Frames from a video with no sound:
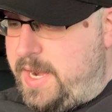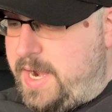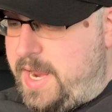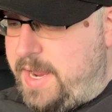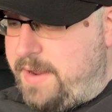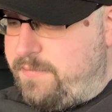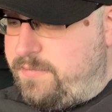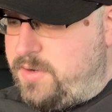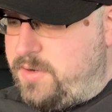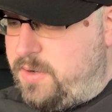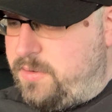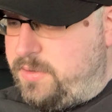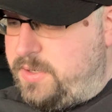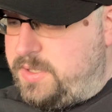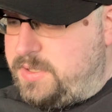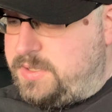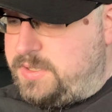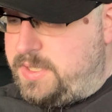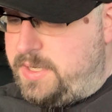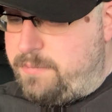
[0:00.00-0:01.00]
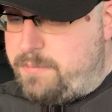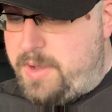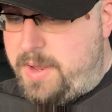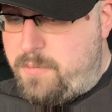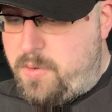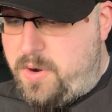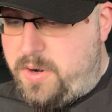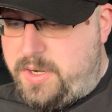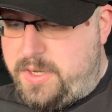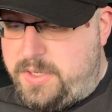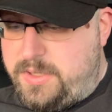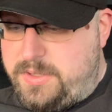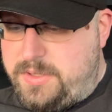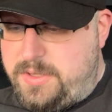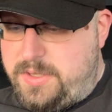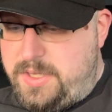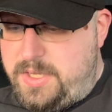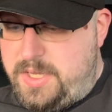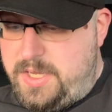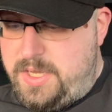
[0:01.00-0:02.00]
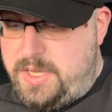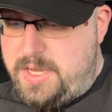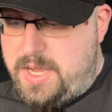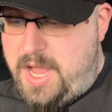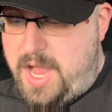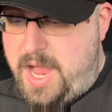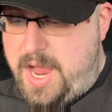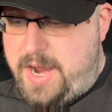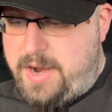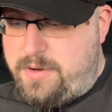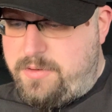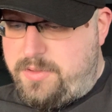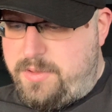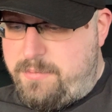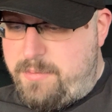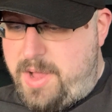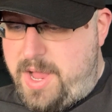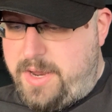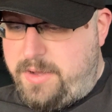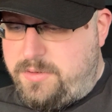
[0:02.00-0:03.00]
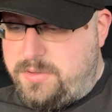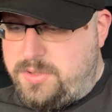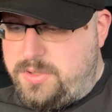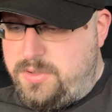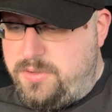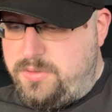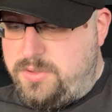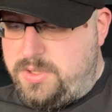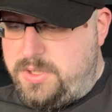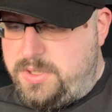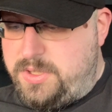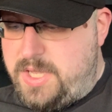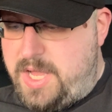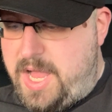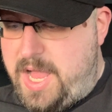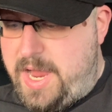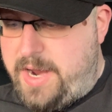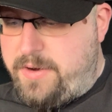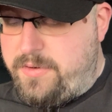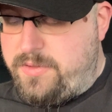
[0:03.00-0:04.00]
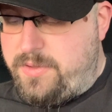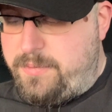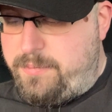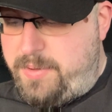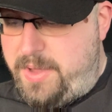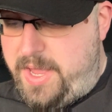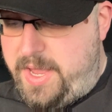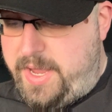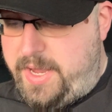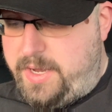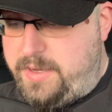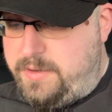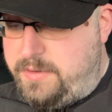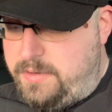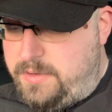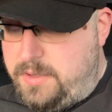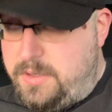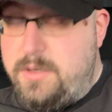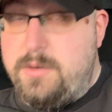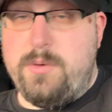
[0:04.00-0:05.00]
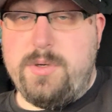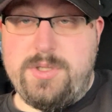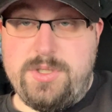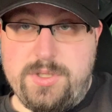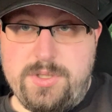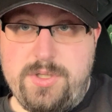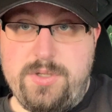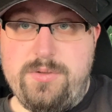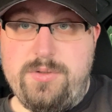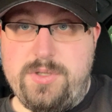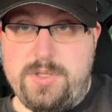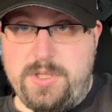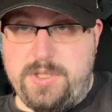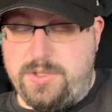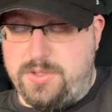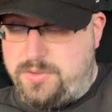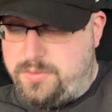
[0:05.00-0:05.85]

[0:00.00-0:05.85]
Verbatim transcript: and I have noticed in my market, the higher the miles, usually the higher the pay, which is usually